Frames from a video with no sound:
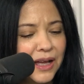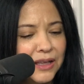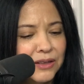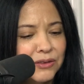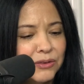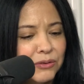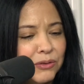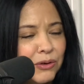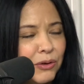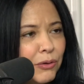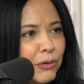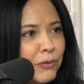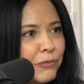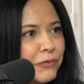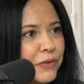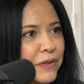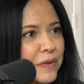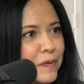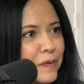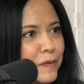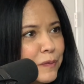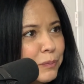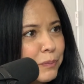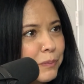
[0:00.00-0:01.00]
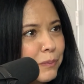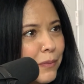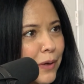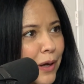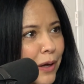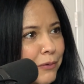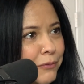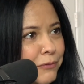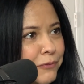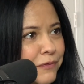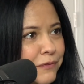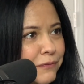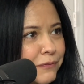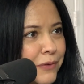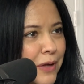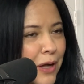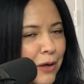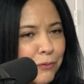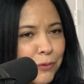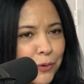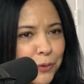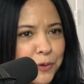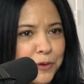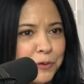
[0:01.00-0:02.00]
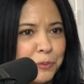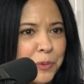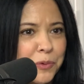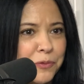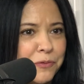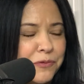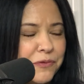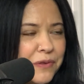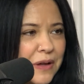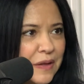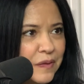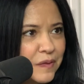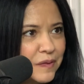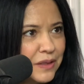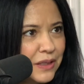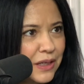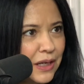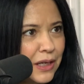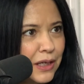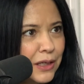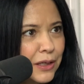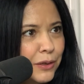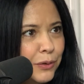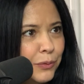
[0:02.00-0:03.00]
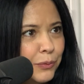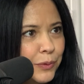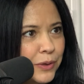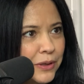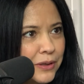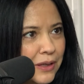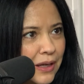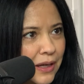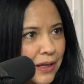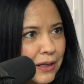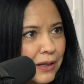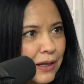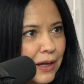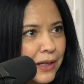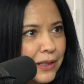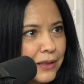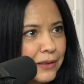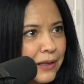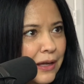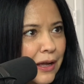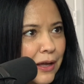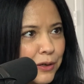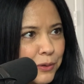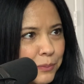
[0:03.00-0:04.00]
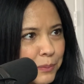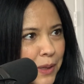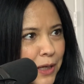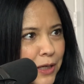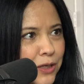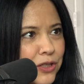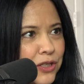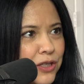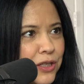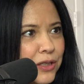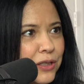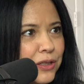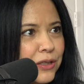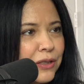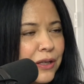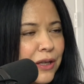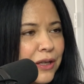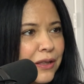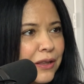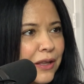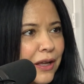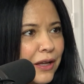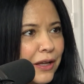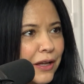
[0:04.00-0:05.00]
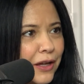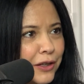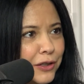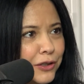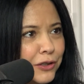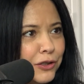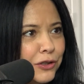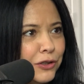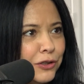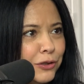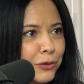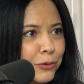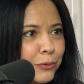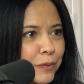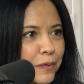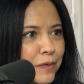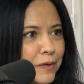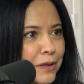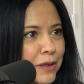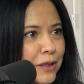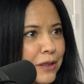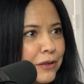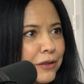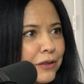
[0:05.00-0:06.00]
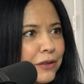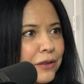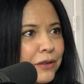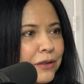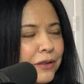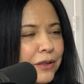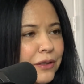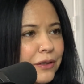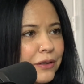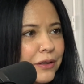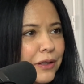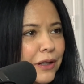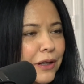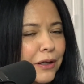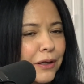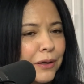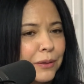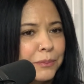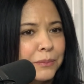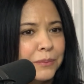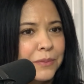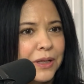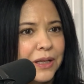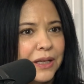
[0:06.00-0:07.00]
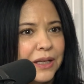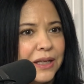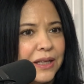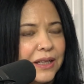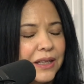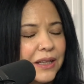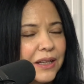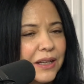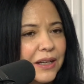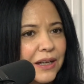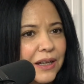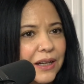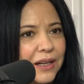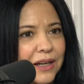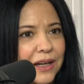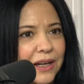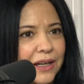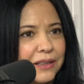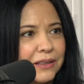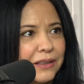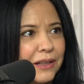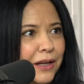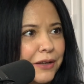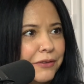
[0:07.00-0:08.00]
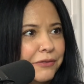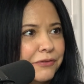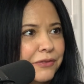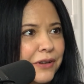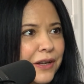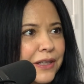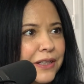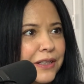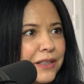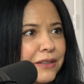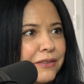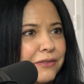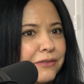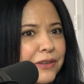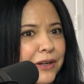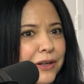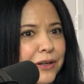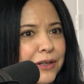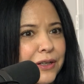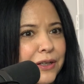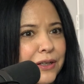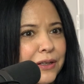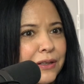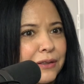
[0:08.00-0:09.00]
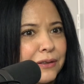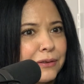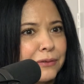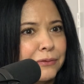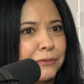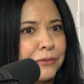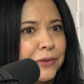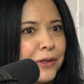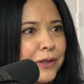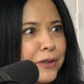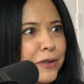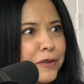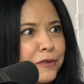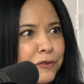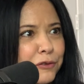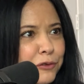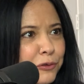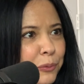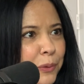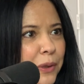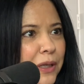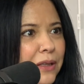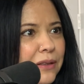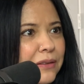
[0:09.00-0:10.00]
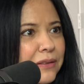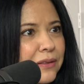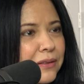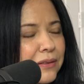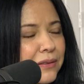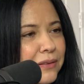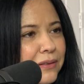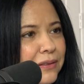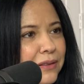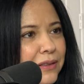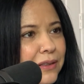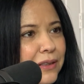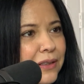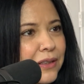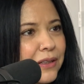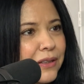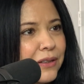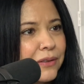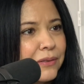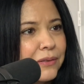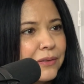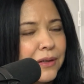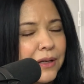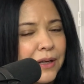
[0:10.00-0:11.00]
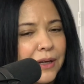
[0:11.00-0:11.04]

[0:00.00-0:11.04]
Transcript: don't know if it's I've always been fascinated with that kind of animation, like that kind of cutesy look. I find it very, very sweet, you know.